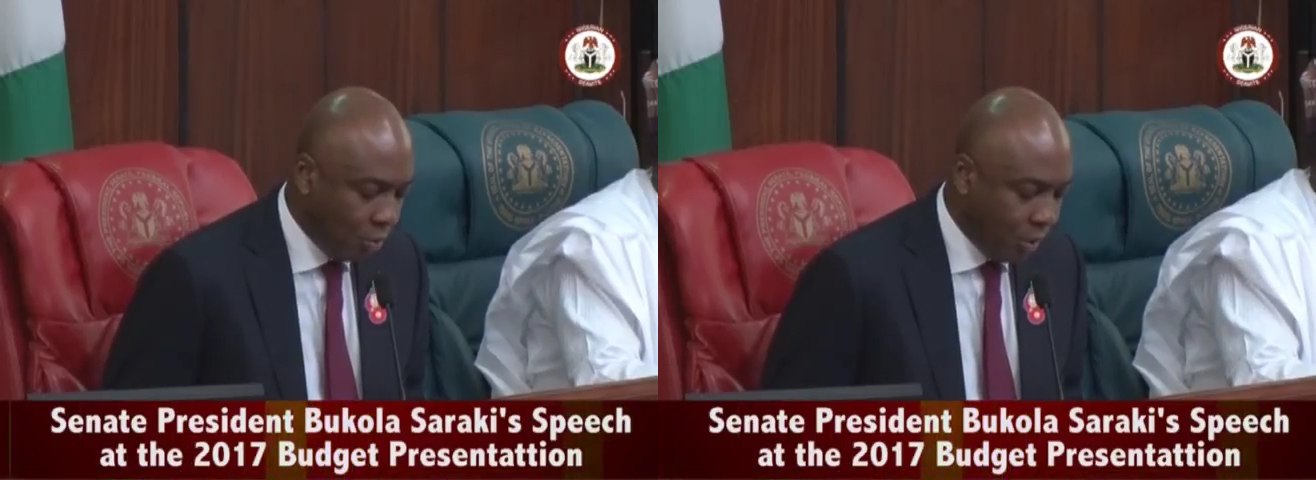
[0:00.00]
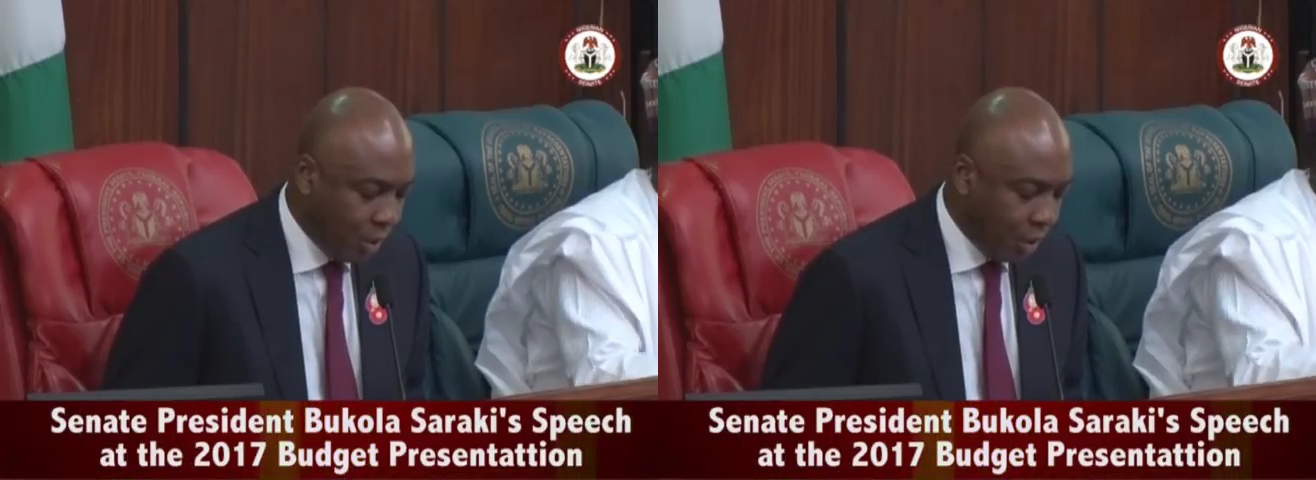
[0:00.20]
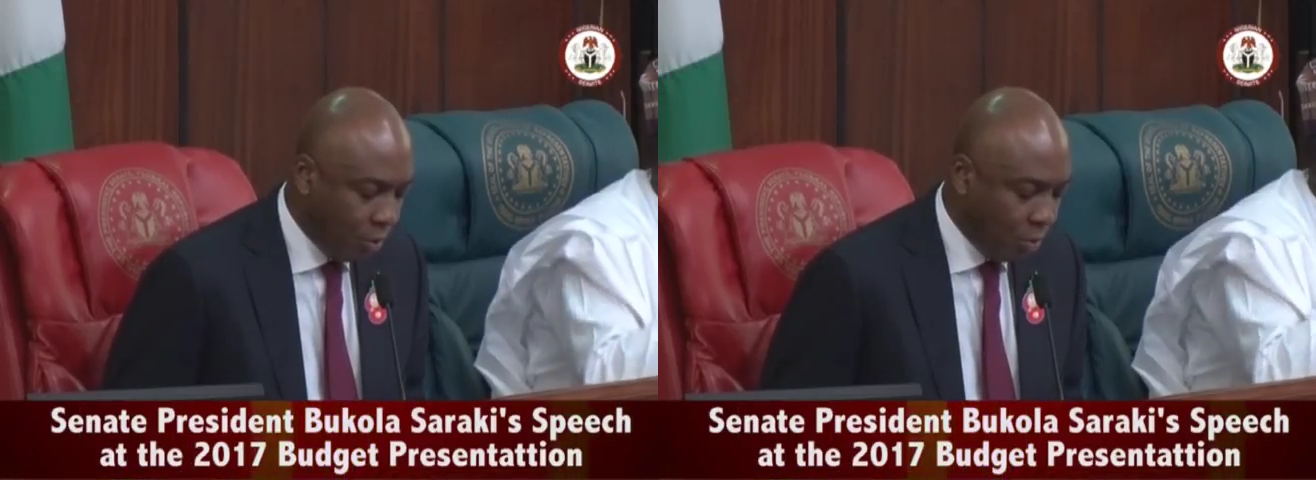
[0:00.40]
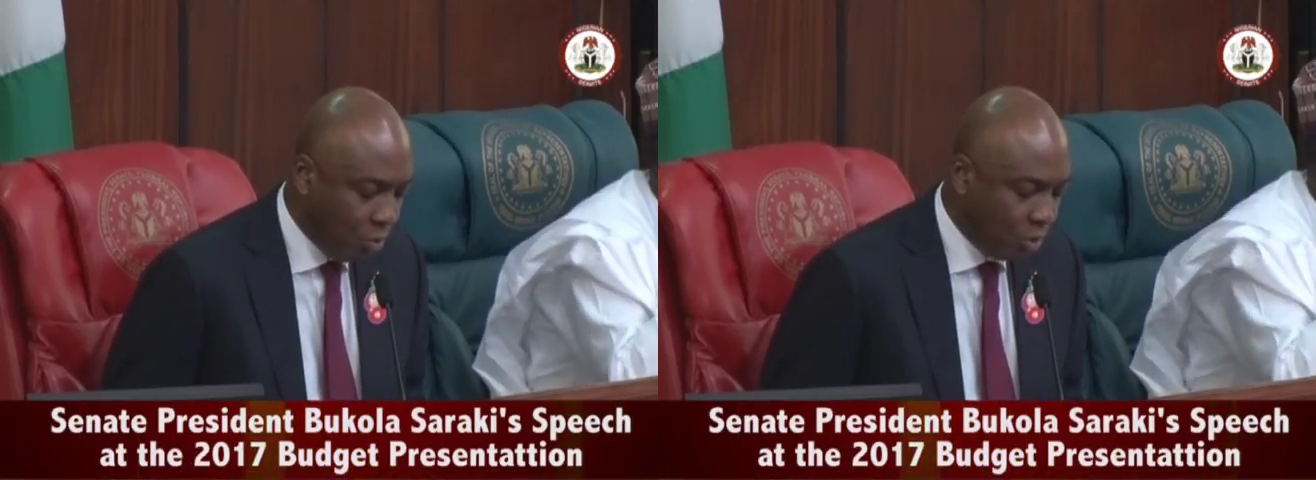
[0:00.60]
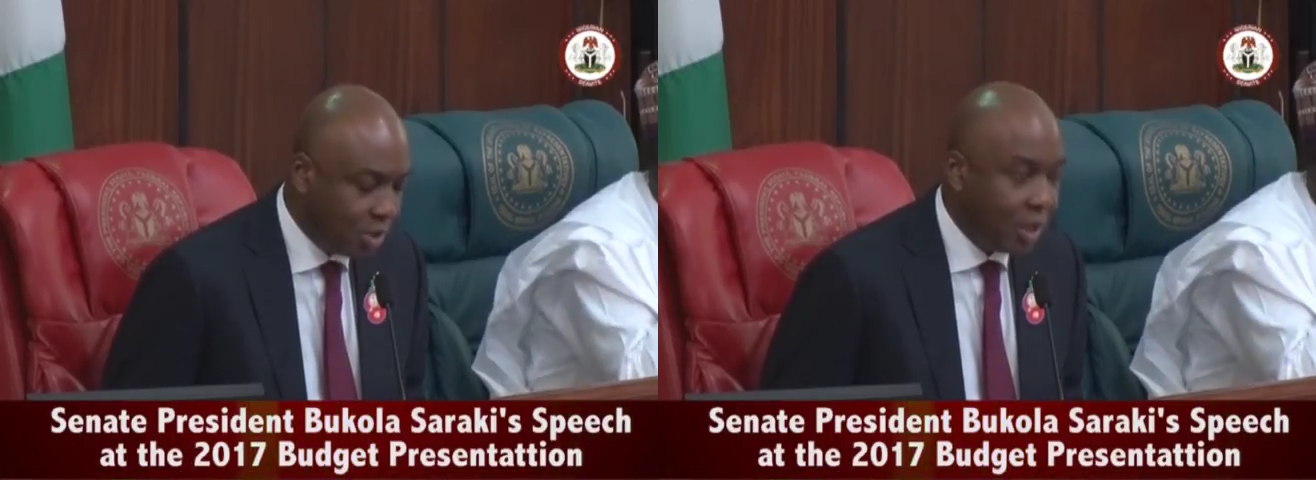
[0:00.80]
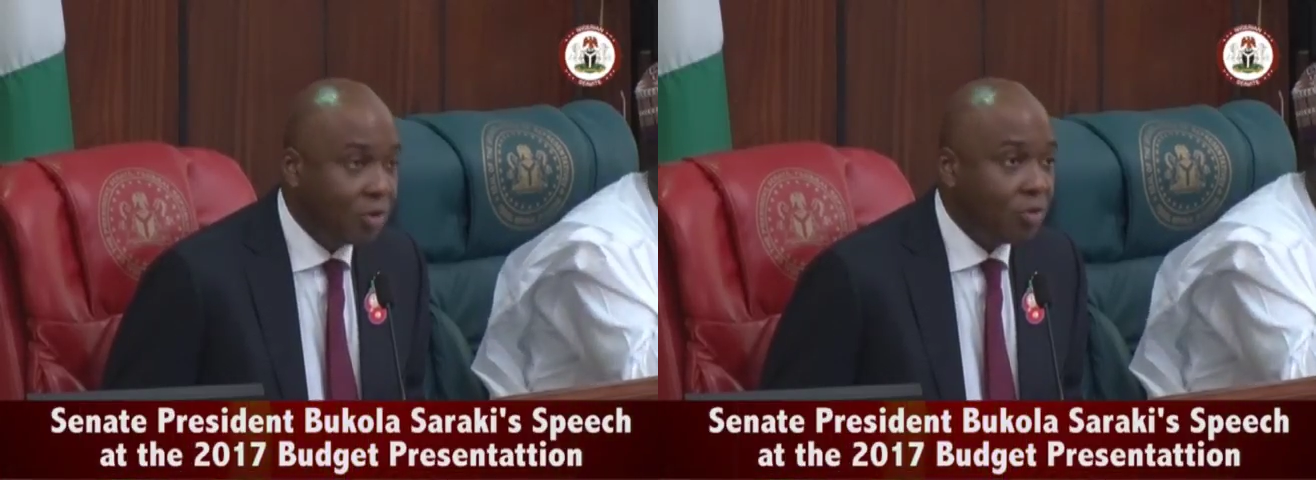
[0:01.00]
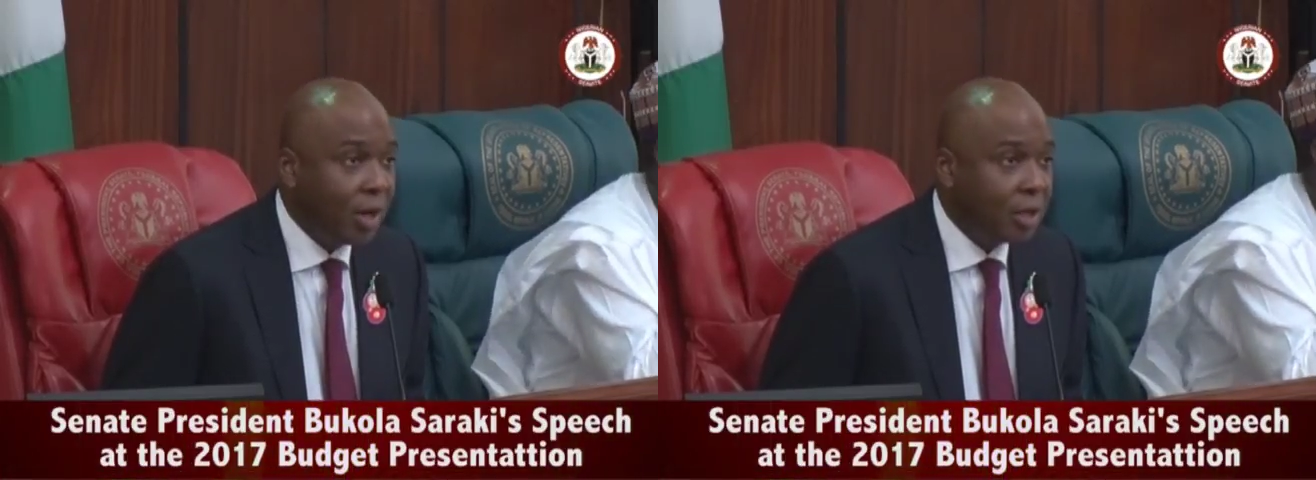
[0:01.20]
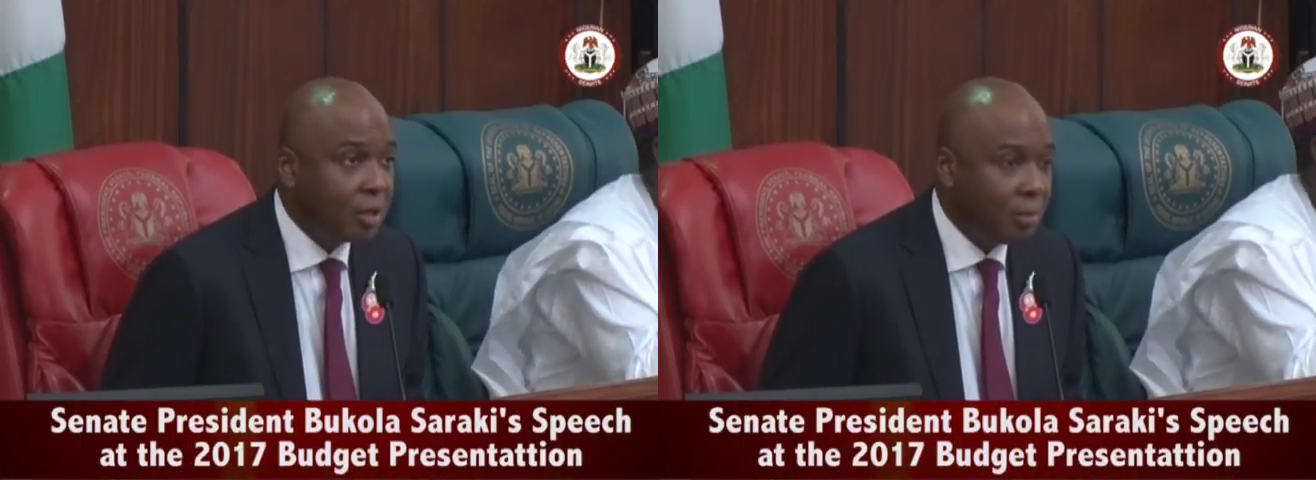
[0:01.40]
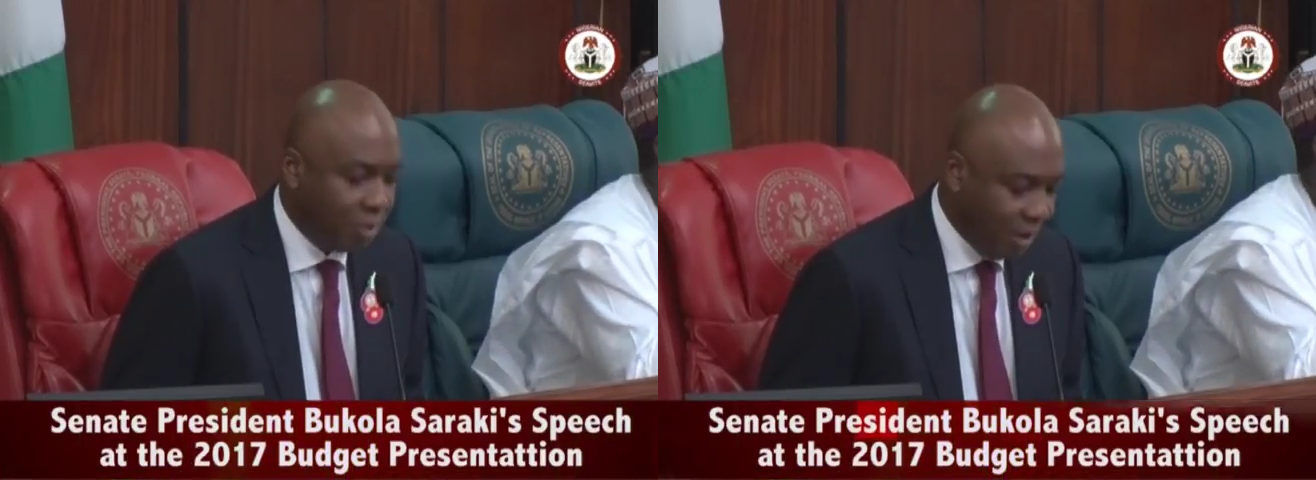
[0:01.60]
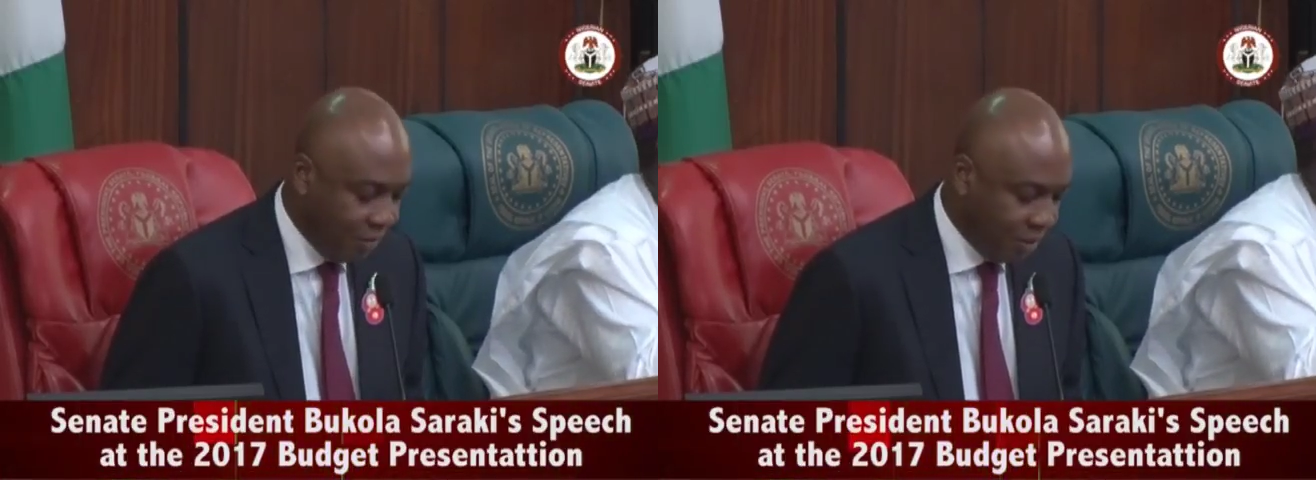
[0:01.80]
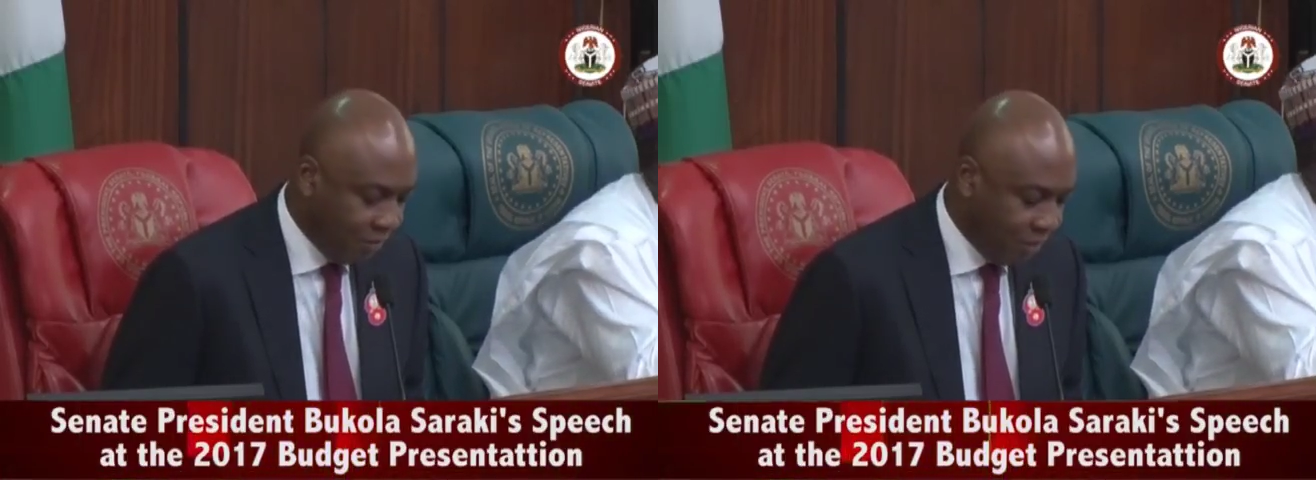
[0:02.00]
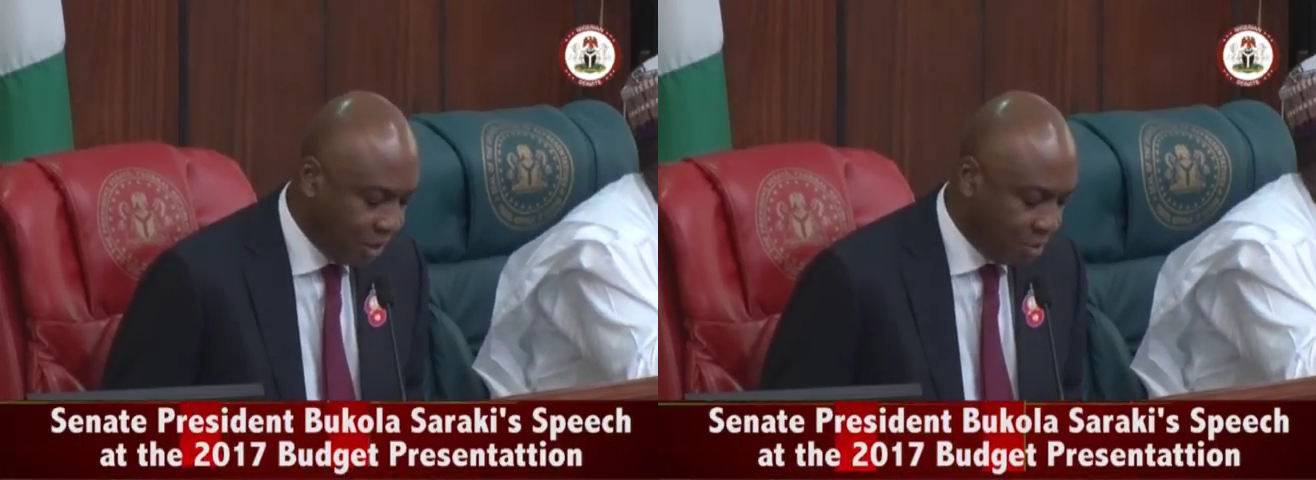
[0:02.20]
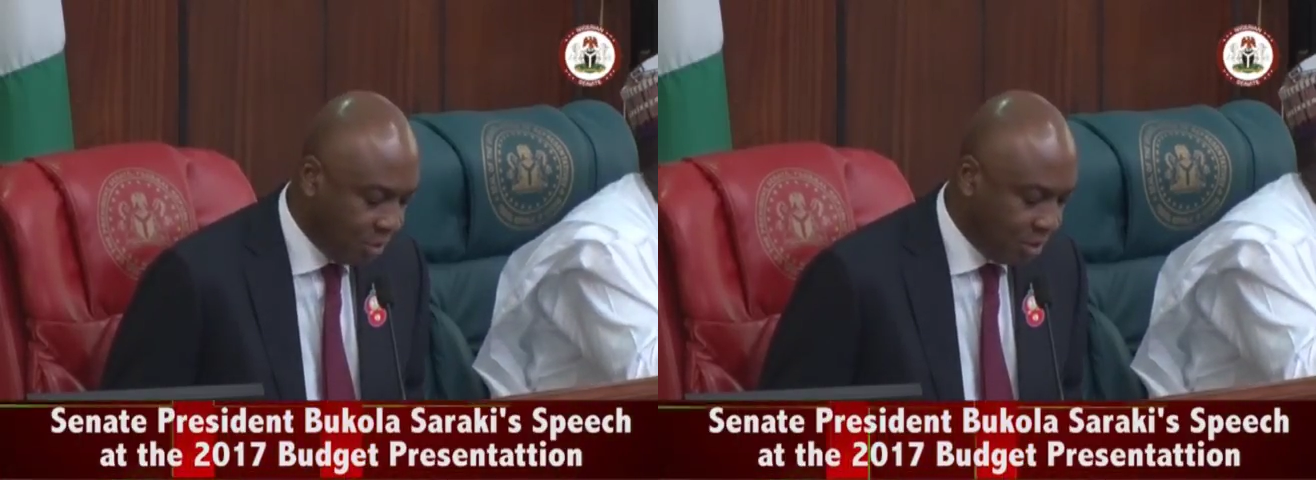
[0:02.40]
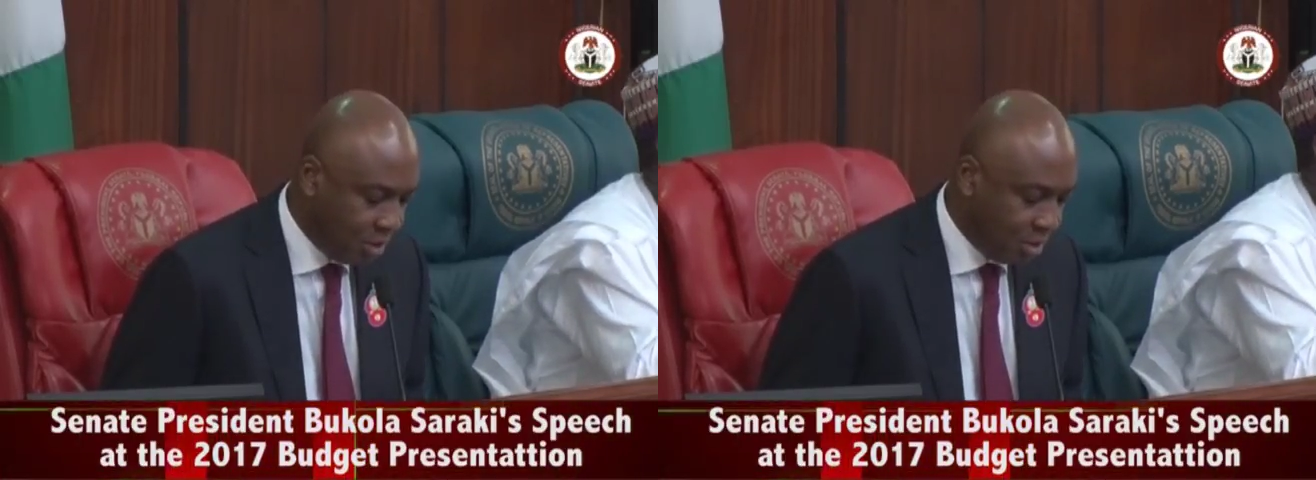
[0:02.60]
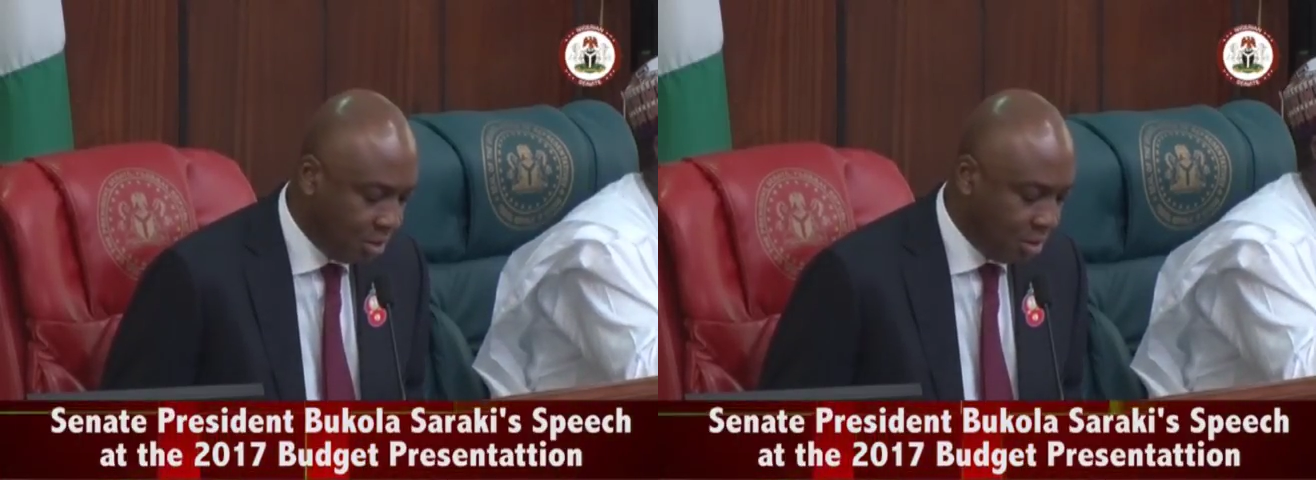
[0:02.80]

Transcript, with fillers: aware that we must attract private investments